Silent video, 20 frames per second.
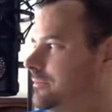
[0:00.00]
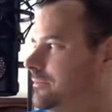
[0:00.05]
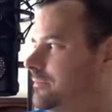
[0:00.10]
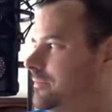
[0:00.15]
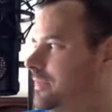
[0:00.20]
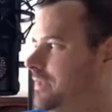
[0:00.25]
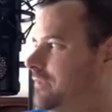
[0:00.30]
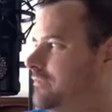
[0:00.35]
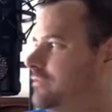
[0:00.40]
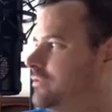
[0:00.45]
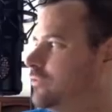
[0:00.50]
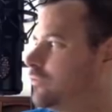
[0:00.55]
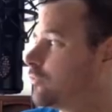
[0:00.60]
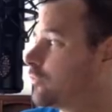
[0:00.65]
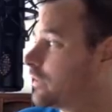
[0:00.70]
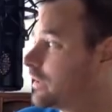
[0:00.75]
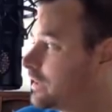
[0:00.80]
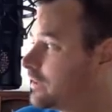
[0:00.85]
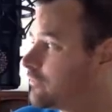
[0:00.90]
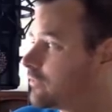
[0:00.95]
If you
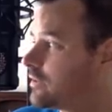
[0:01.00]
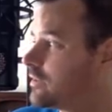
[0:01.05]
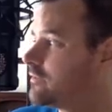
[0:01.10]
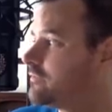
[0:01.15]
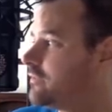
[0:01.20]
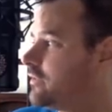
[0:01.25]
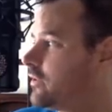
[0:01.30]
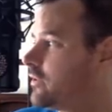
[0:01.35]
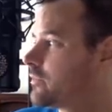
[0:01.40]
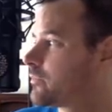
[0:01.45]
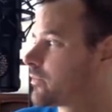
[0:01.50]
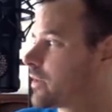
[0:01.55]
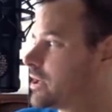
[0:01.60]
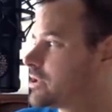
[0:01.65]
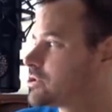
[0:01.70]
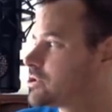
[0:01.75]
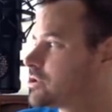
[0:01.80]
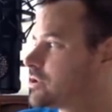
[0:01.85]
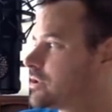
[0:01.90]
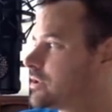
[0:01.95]
really, really feel the
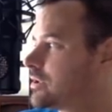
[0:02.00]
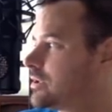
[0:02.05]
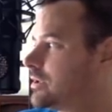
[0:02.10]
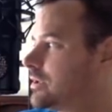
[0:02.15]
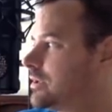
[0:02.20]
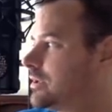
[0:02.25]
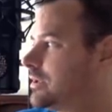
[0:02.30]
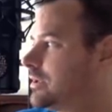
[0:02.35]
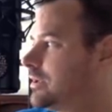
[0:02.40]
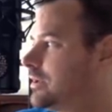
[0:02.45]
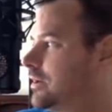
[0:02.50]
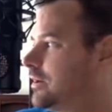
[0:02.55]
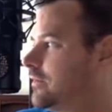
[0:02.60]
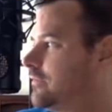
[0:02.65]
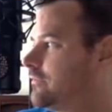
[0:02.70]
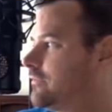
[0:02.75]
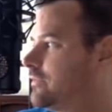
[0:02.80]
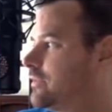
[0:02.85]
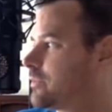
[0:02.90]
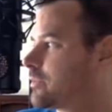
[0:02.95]
pressure
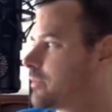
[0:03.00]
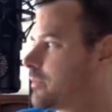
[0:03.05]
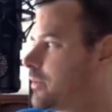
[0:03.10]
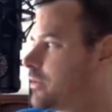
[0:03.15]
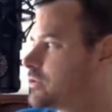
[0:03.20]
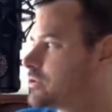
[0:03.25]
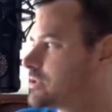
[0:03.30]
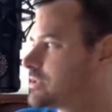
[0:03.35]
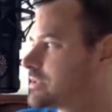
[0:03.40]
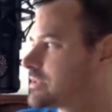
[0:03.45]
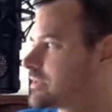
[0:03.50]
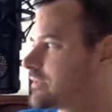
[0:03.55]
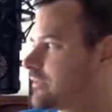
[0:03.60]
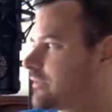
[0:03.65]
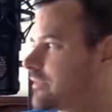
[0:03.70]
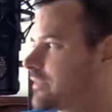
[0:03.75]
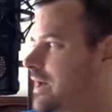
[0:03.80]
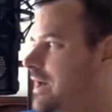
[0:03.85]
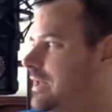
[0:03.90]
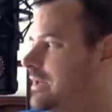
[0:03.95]
of the promotion and stuff like
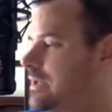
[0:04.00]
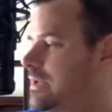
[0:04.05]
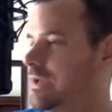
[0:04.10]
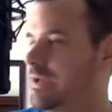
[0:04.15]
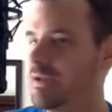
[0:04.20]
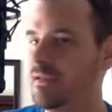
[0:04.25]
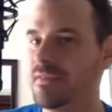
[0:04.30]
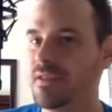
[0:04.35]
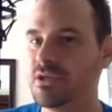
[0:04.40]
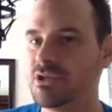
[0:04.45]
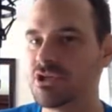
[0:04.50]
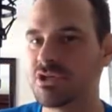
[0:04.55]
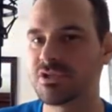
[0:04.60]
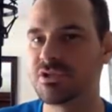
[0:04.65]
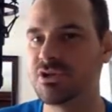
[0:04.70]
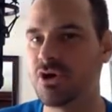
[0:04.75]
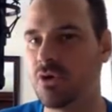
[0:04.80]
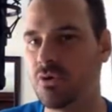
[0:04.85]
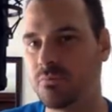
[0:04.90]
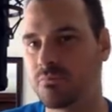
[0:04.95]
that, then just
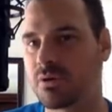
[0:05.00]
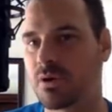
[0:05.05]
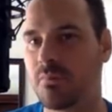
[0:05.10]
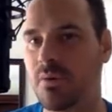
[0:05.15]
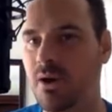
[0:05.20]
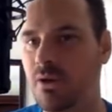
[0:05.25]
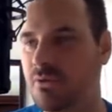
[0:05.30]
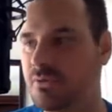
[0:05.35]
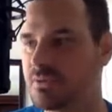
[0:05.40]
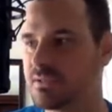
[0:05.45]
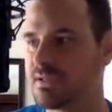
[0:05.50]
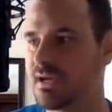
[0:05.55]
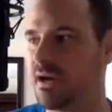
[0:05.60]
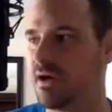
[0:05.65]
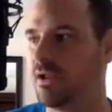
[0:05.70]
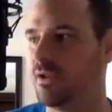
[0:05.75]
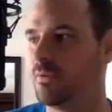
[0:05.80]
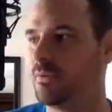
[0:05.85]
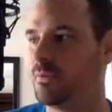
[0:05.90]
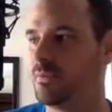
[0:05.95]
don't promote
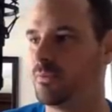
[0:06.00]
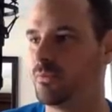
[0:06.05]
until